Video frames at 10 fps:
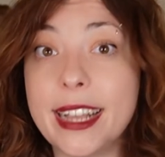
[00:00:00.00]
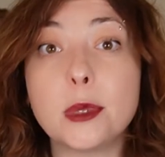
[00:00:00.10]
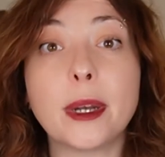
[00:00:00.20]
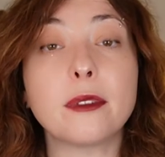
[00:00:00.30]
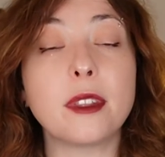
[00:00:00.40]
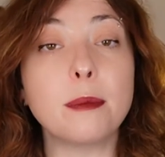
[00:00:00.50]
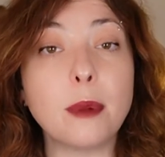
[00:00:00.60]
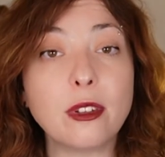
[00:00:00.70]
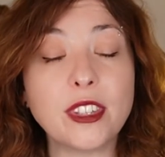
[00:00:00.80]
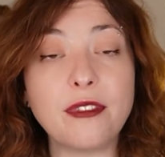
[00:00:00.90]
It's one of the
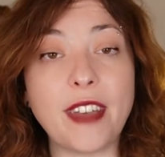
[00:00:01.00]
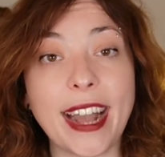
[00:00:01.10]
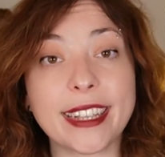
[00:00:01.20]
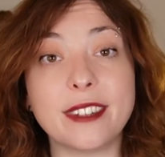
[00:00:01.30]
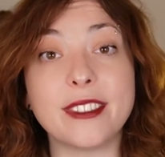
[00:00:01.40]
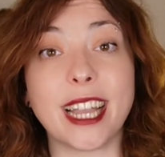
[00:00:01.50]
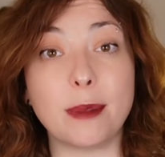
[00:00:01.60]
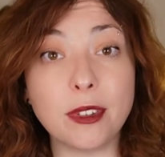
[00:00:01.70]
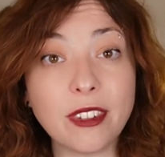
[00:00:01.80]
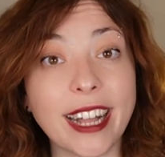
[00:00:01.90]
most effective
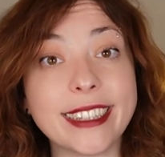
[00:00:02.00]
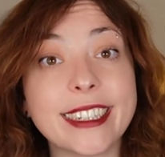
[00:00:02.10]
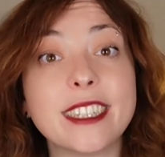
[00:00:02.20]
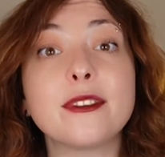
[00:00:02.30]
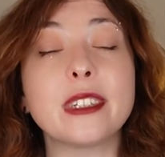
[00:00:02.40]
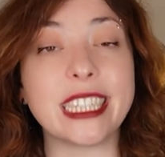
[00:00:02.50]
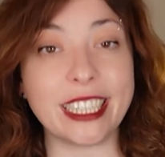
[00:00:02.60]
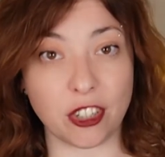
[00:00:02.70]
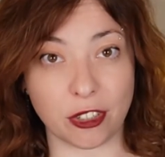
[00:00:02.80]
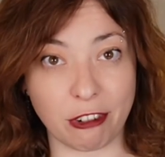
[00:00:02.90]
types of content for
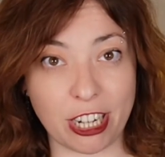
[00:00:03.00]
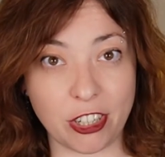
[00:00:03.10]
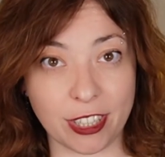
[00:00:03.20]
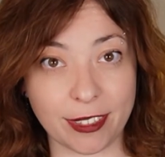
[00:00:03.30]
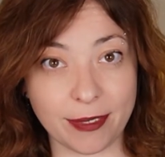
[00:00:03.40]
lead generation.